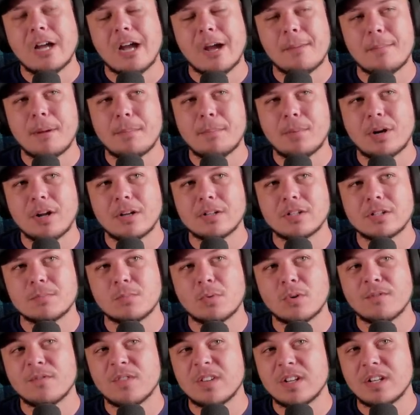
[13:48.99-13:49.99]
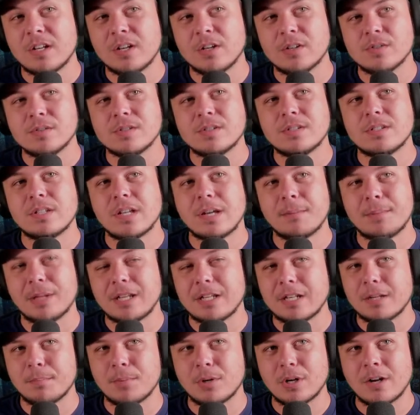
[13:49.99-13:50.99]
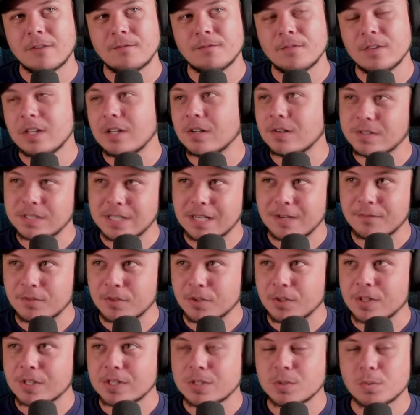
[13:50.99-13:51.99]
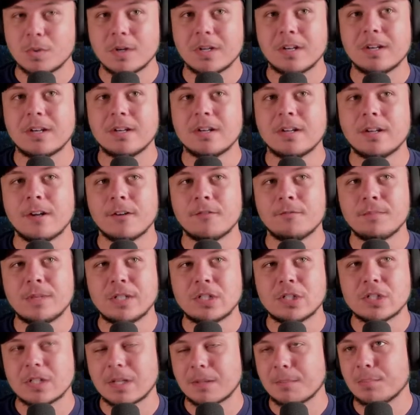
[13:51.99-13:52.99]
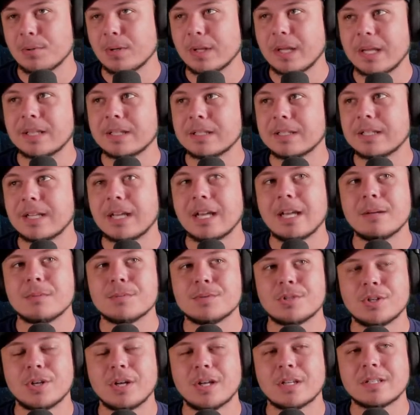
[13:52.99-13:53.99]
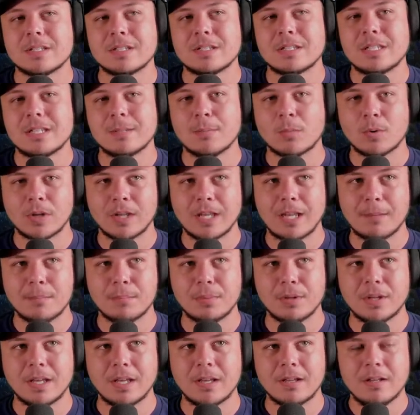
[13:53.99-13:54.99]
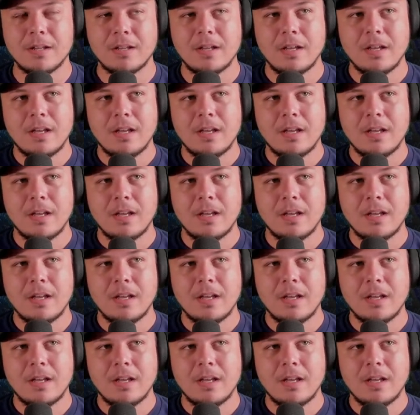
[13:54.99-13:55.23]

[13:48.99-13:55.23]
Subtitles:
I may put out some more videos. I plan to put out videos after this one of me just like playing the game so you guys can see more gameplay.